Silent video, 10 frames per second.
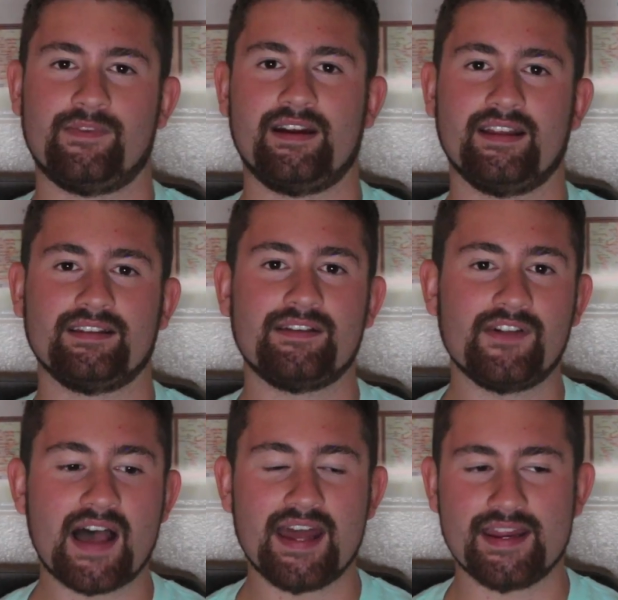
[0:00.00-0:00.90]
very
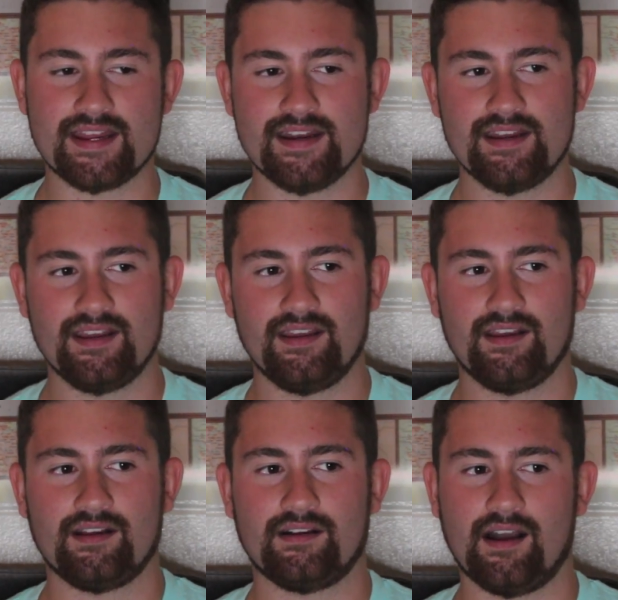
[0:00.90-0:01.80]
level-headed,
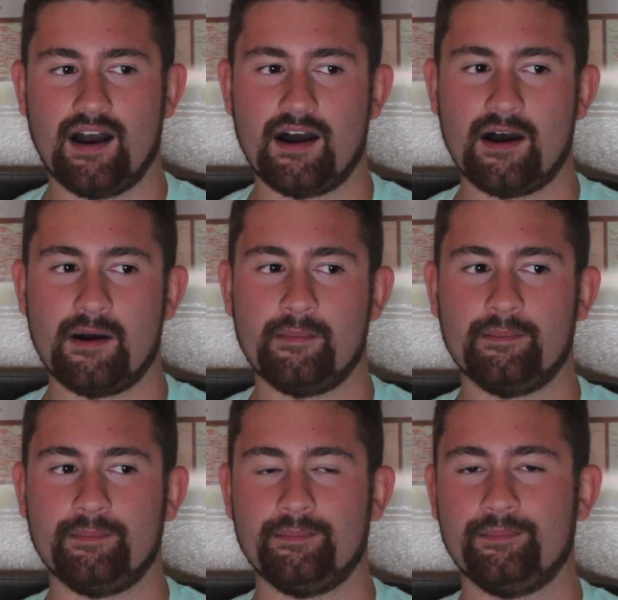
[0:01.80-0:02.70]

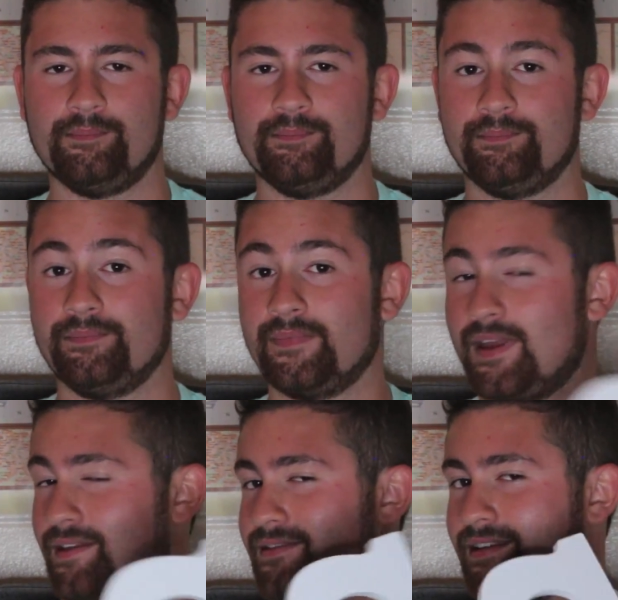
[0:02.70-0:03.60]
calm,
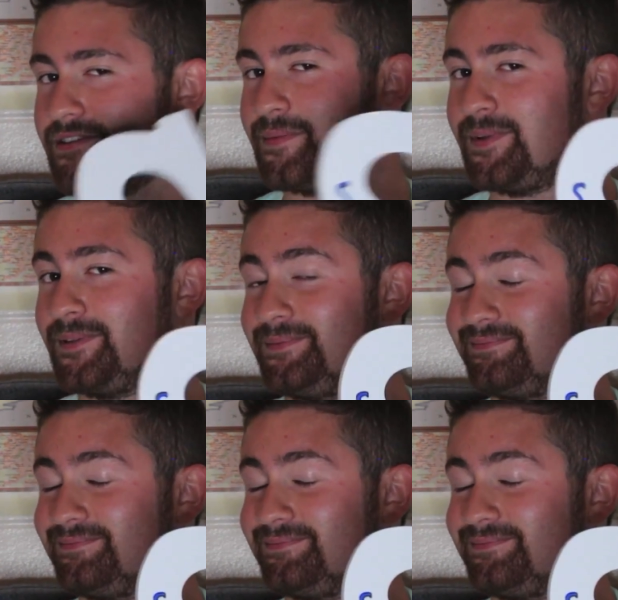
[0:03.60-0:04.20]
and sensible.